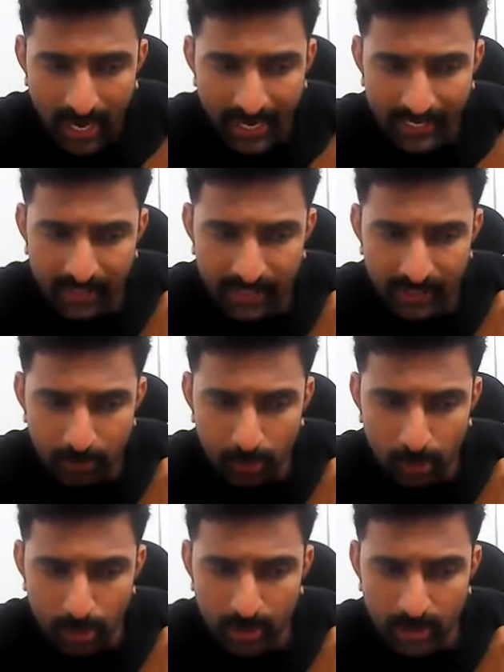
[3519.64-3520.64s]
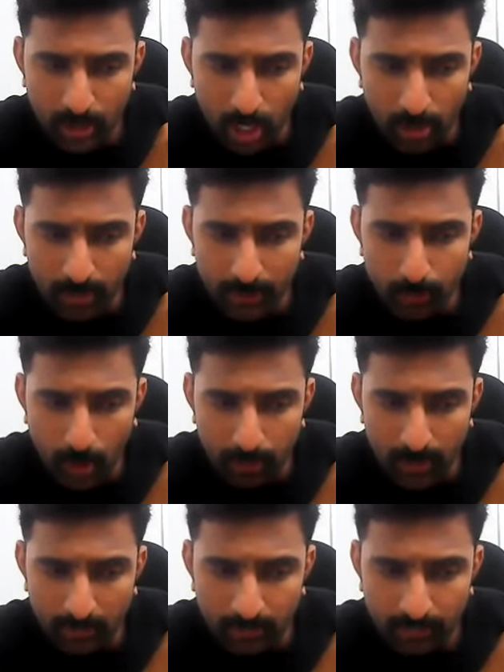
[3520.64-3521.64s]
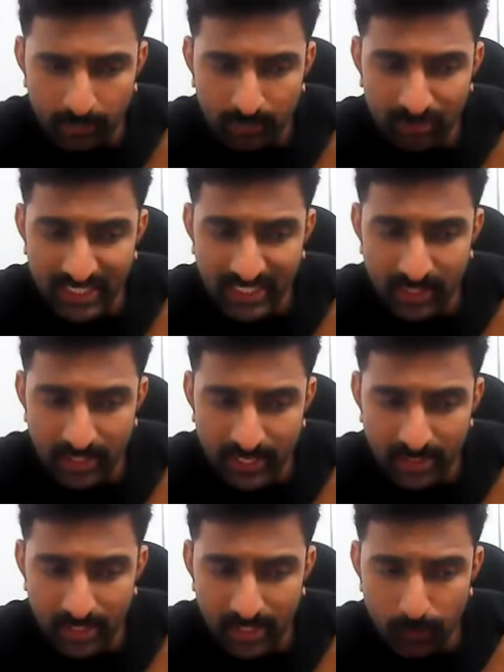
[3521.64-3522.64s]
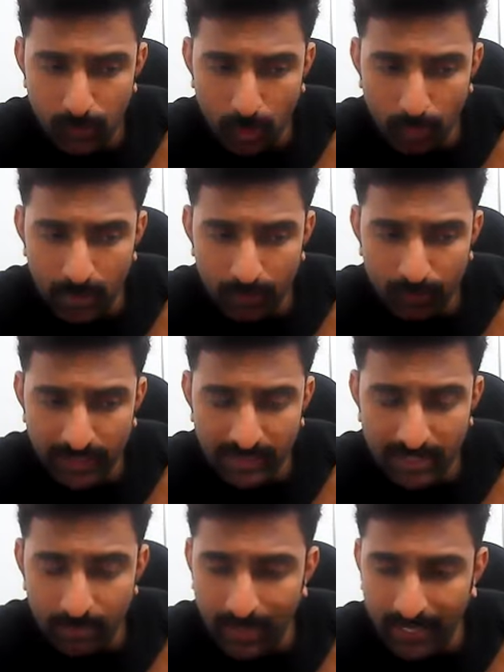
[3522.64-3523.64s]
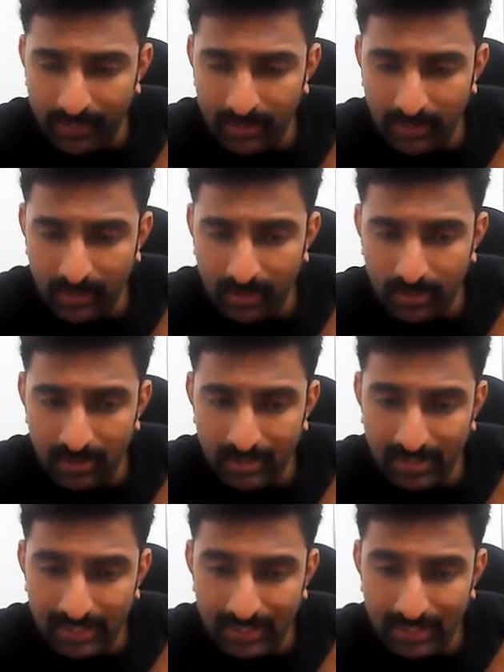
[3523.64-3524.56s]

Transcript: And the most common problem which is a dangerous problem facing by the